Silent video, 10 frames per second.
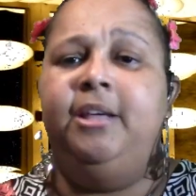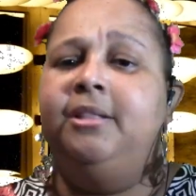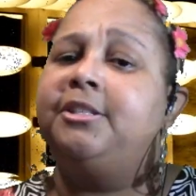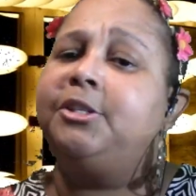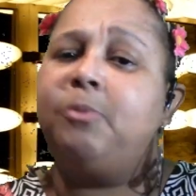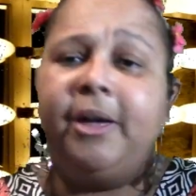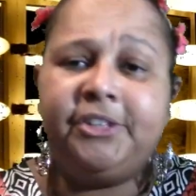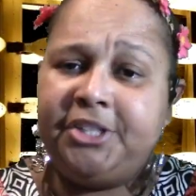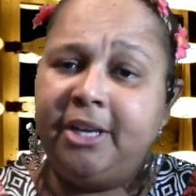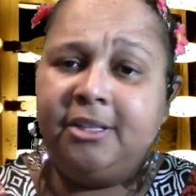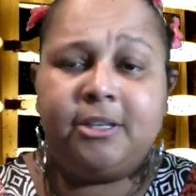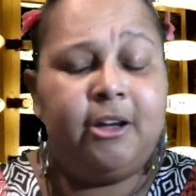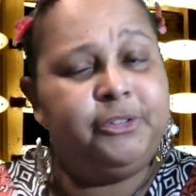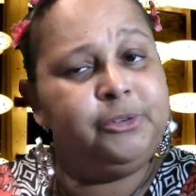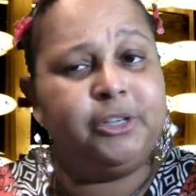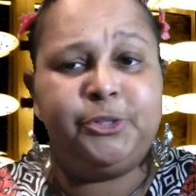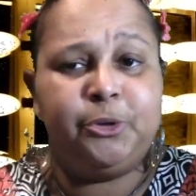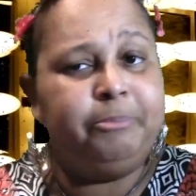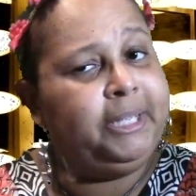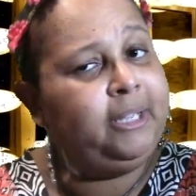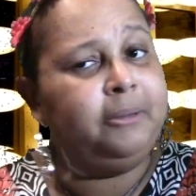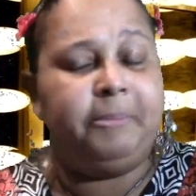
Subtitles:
This is why this channel is called the Drugstore Beat.